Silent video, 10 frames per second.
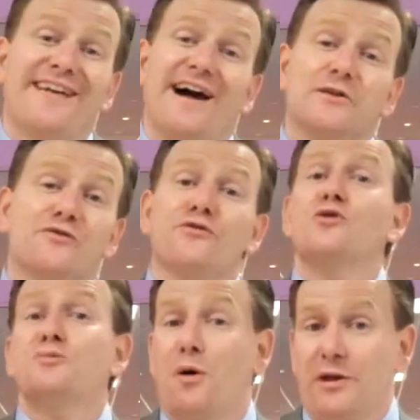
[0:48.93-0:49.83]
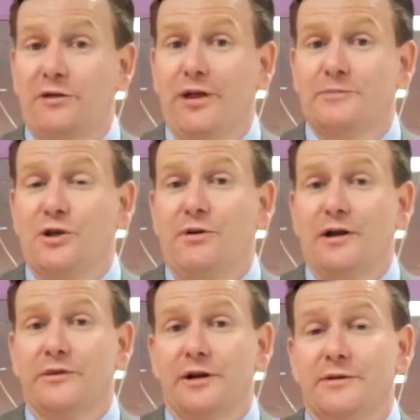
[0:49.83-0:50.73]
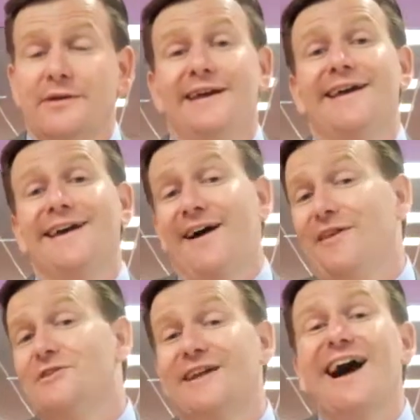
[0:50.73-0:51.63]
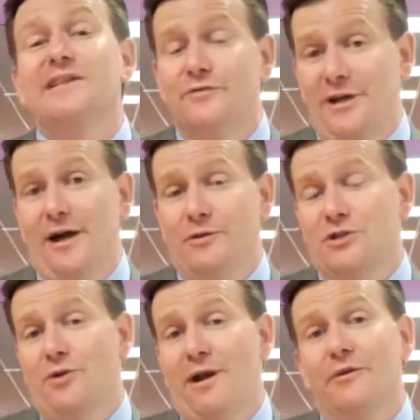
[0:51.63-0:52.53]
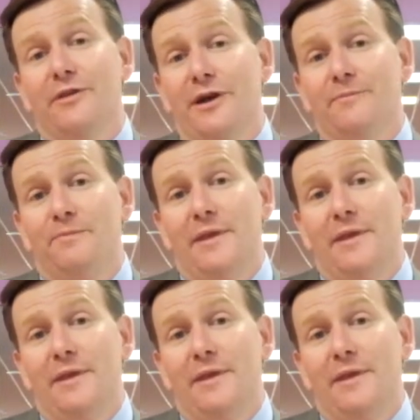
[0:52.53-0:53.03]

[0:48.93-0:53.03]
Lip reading: the kinds of first-party claims that are out there. And these are the kinds of challenges that are out there.